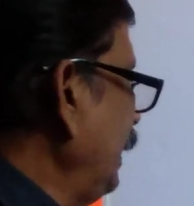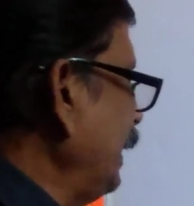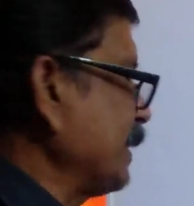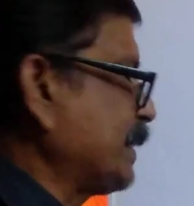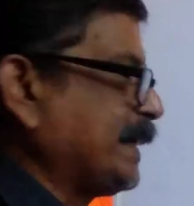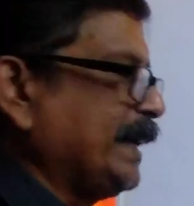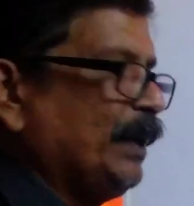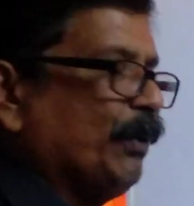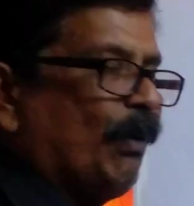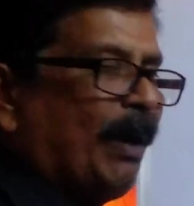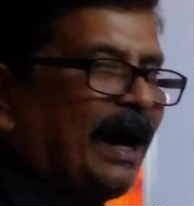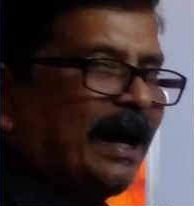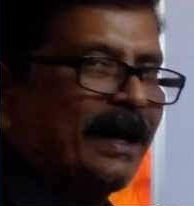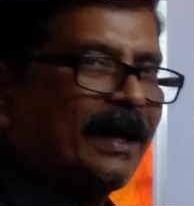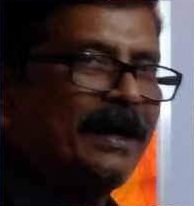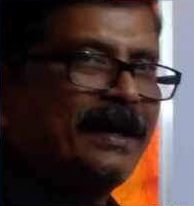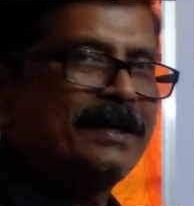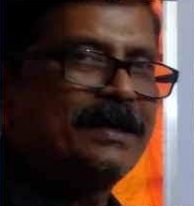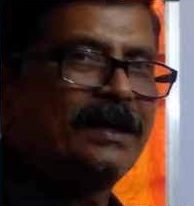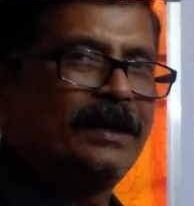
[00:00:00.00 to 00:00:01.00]
sea water
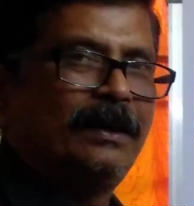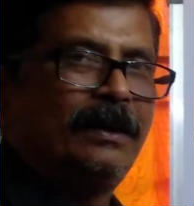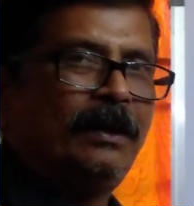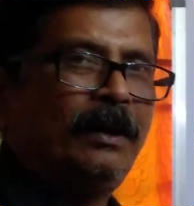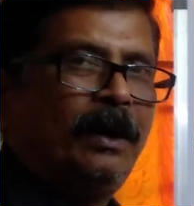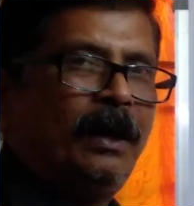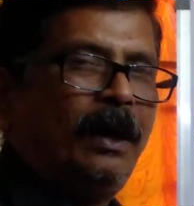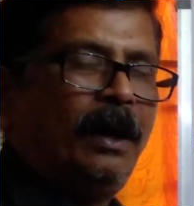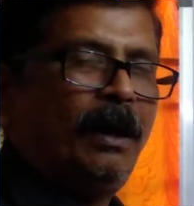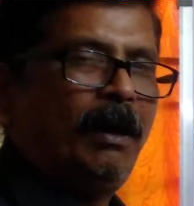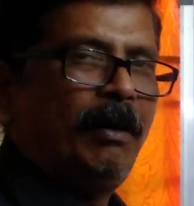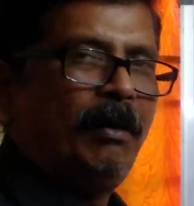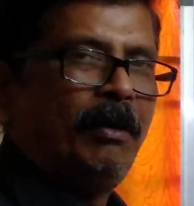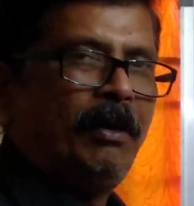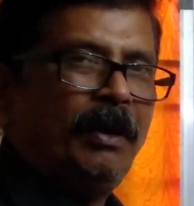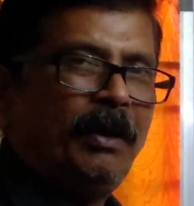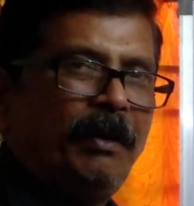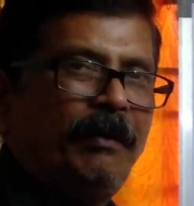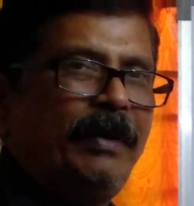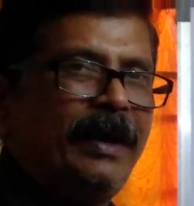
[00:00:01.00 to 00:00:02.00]
is
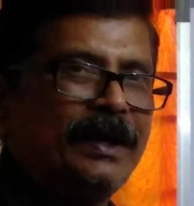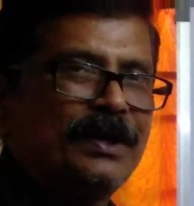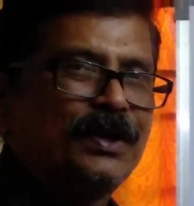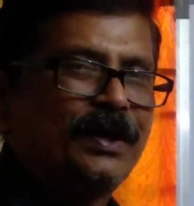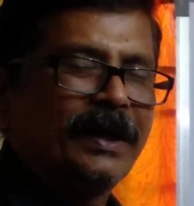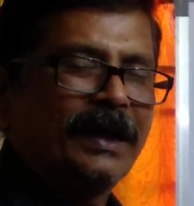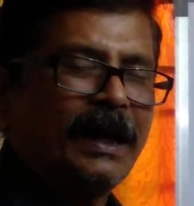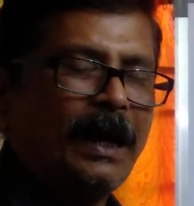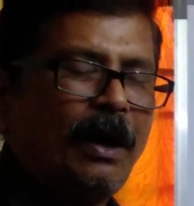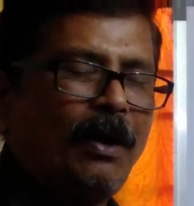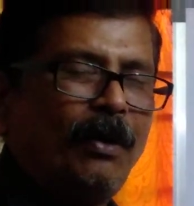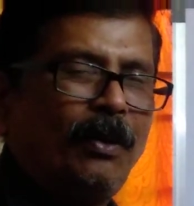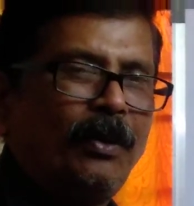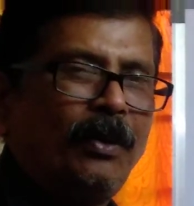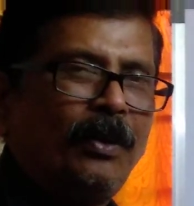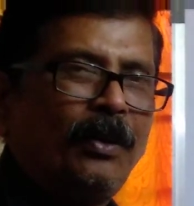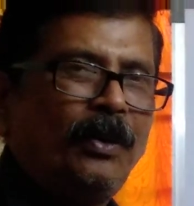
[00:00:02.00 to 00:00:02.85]
wasting now.